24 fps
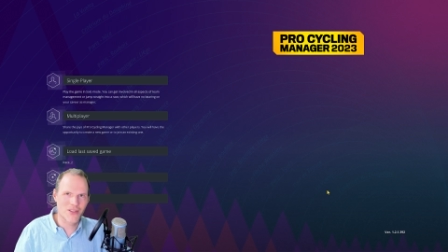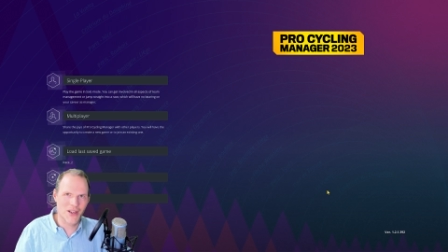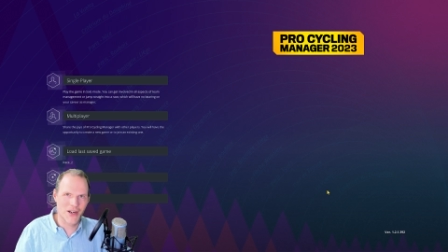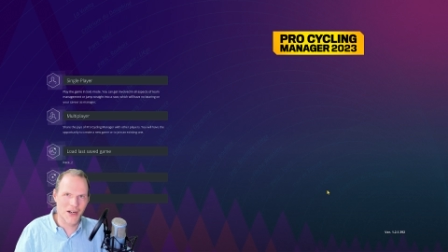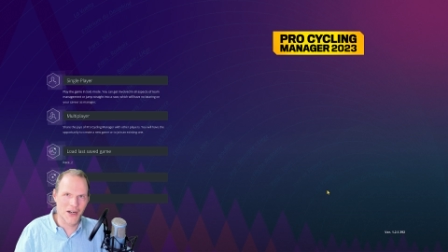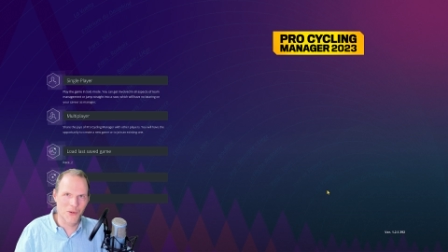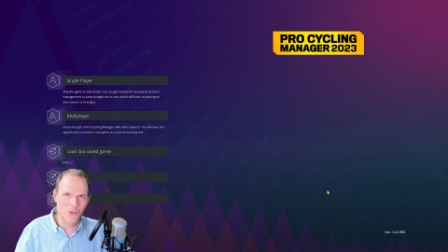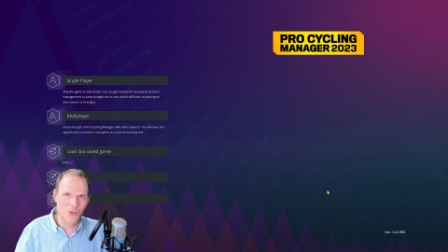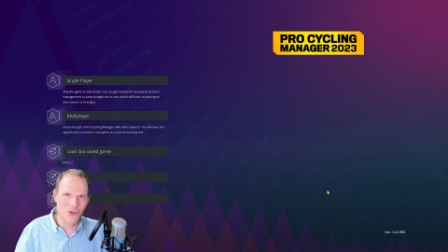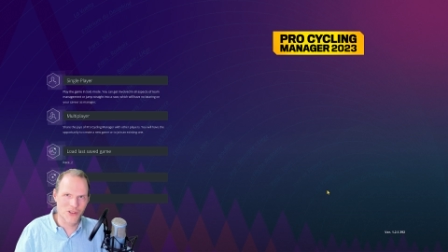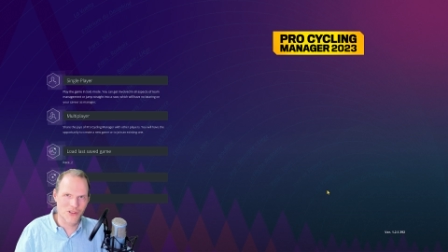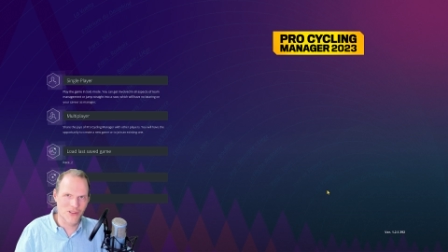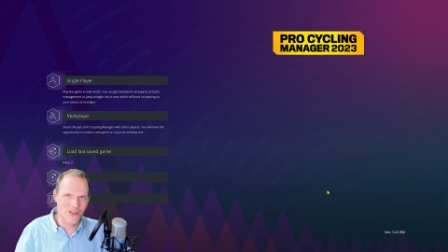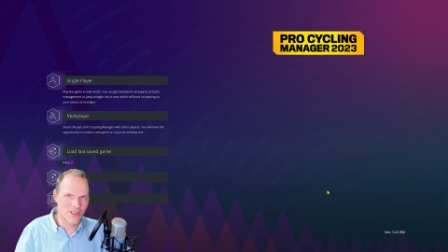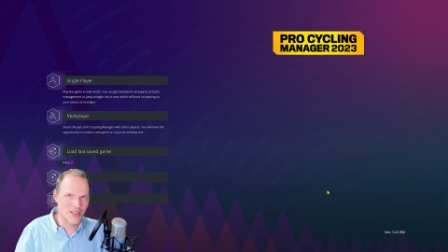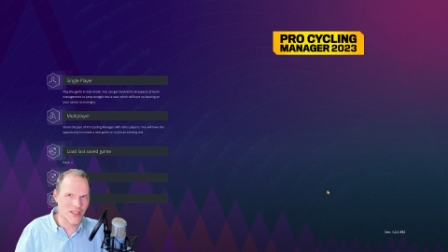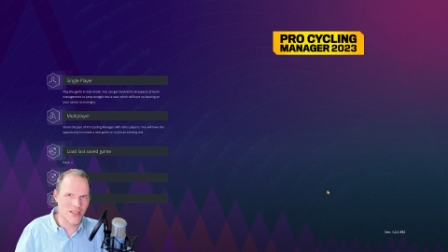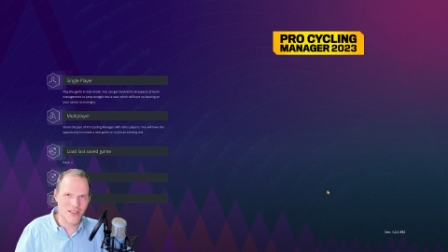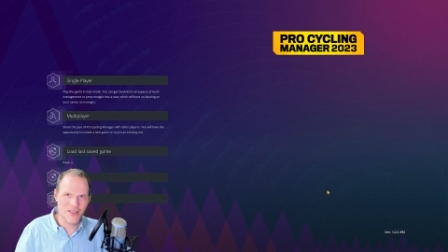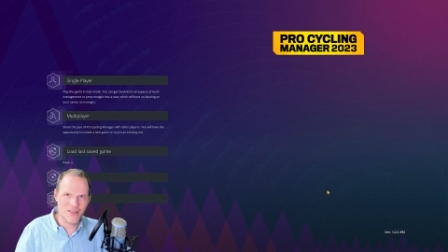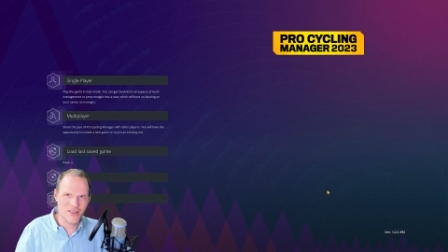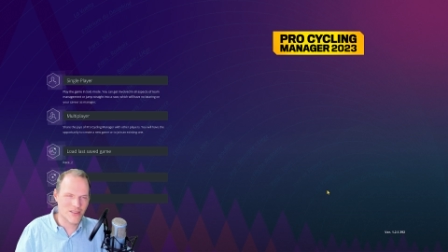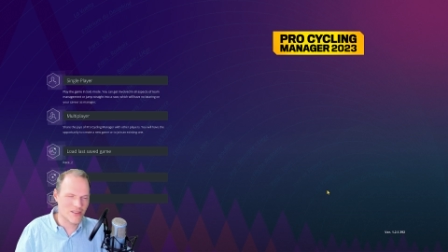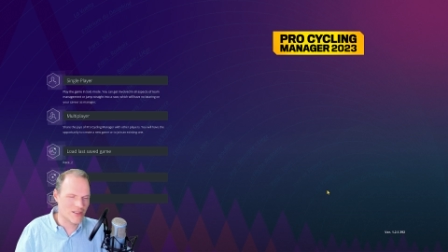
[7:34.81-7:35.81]
that I want to
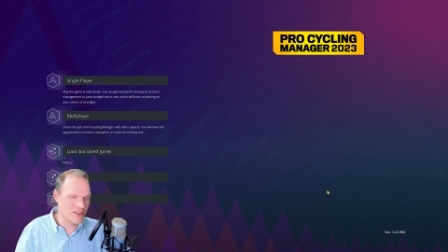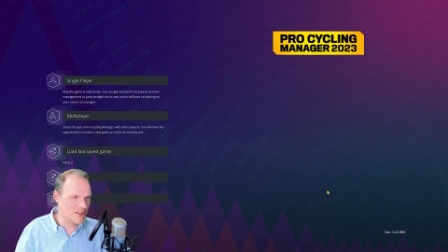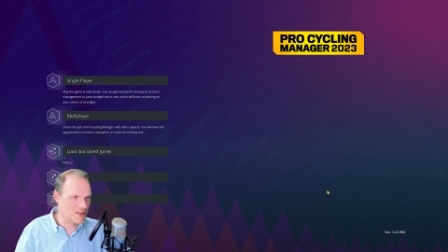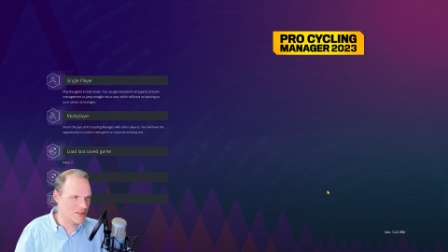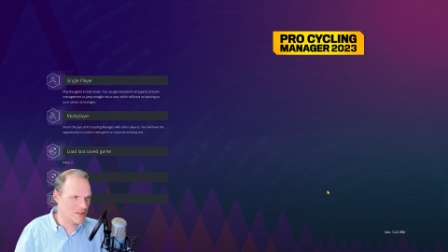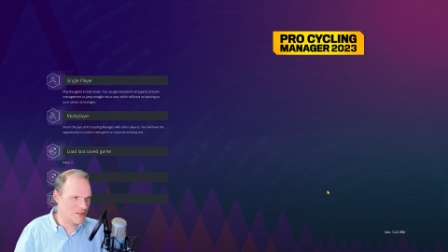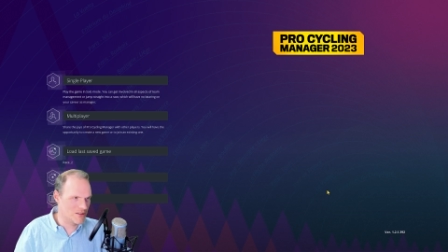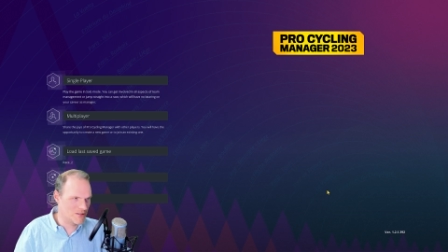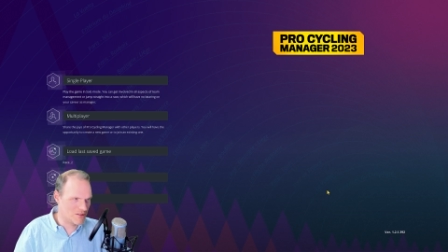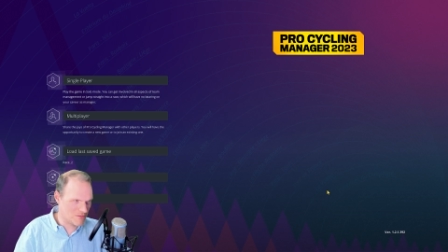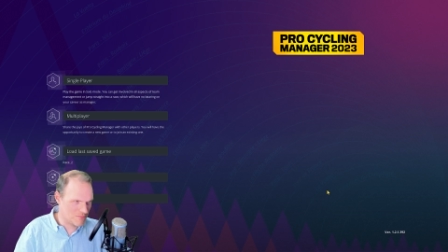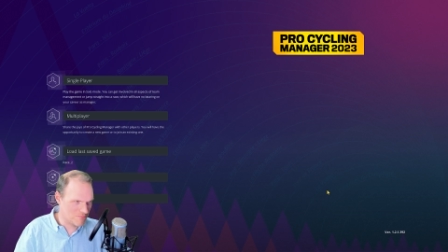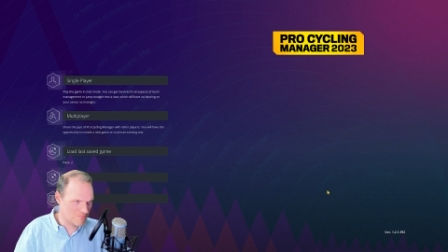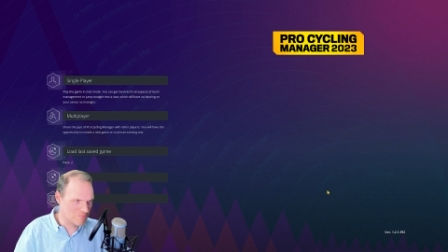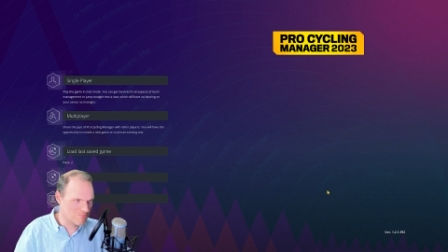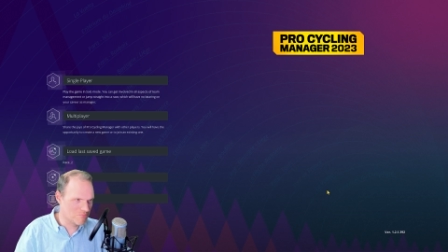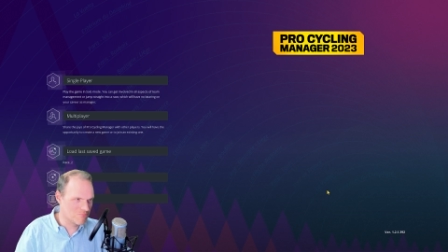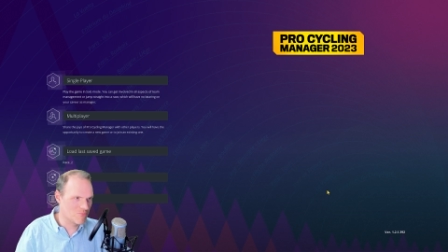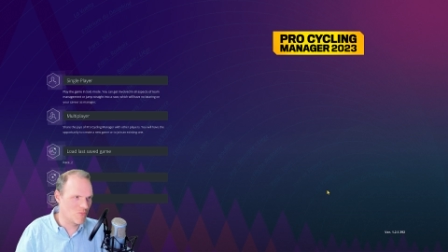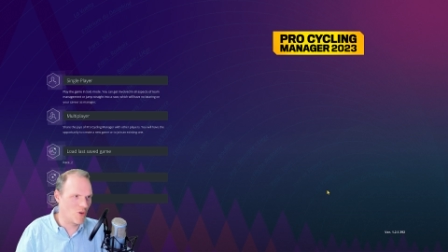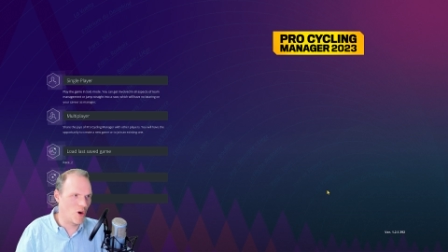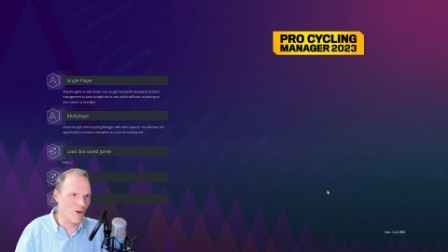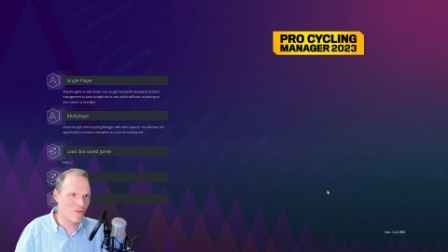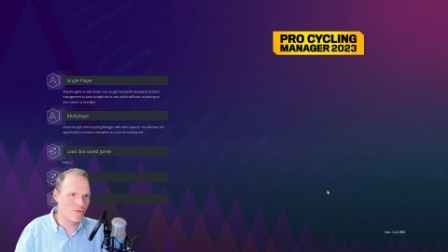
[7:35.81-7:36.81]
test, and
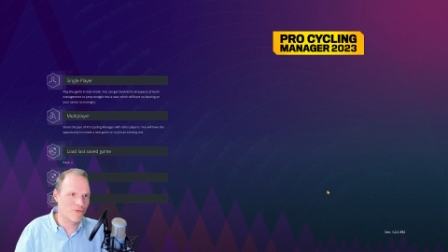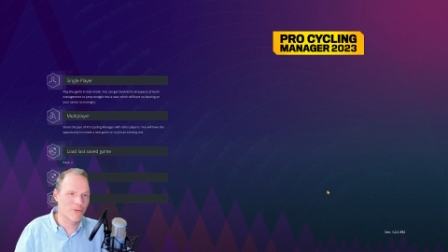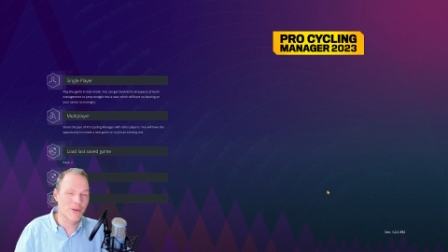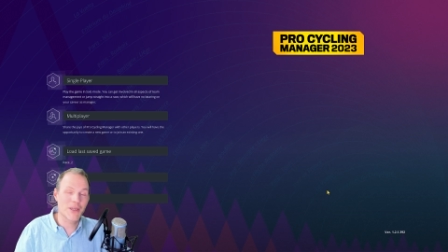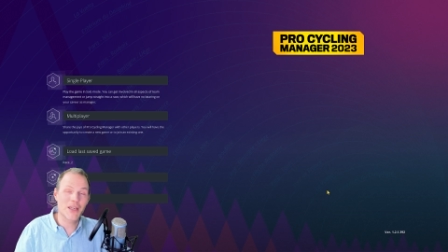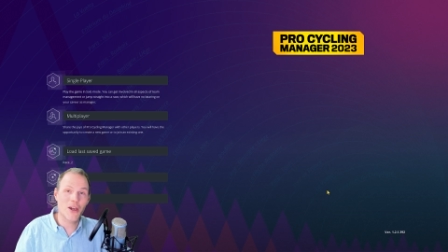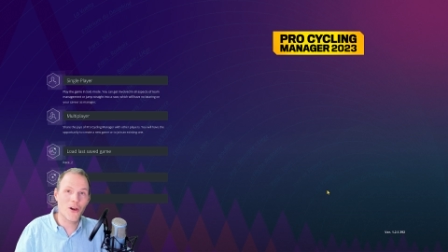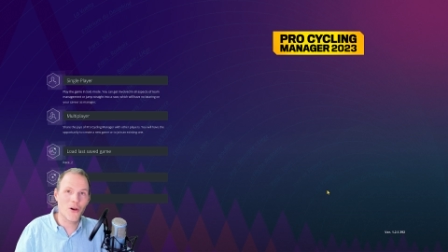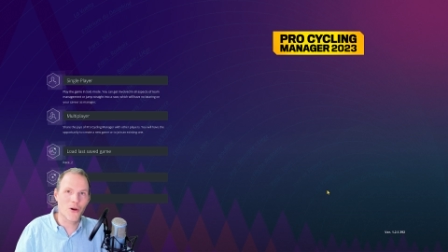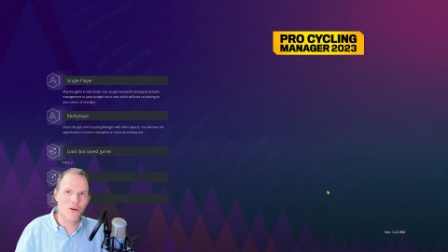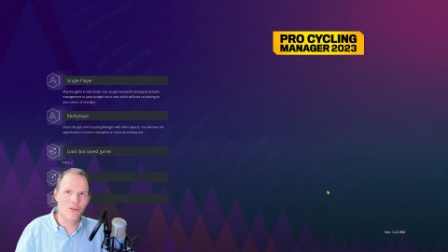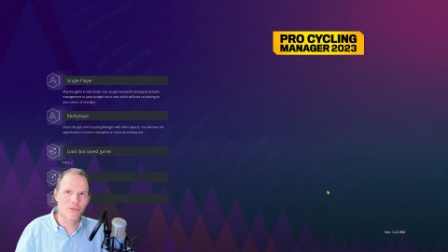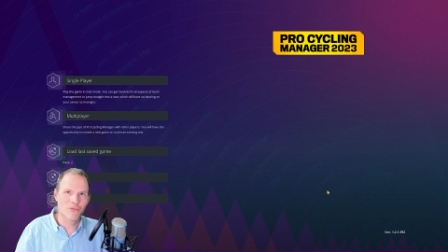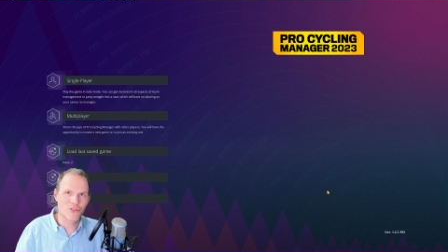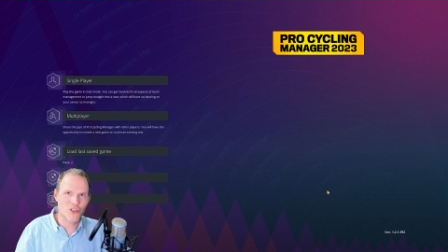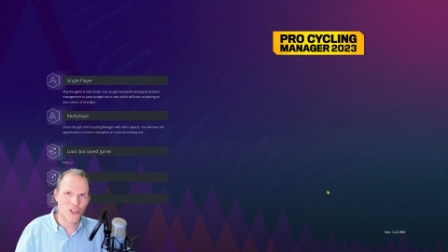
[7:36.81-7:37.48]
off we go.